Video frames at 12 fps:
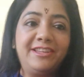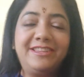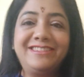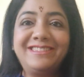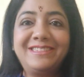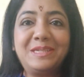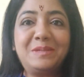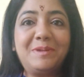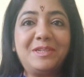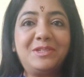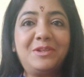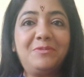This is a
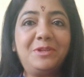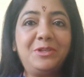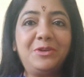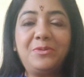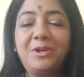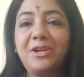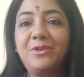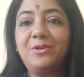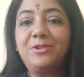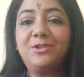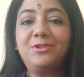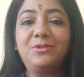special video, we are
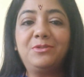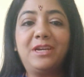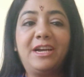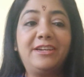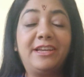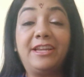going to do that,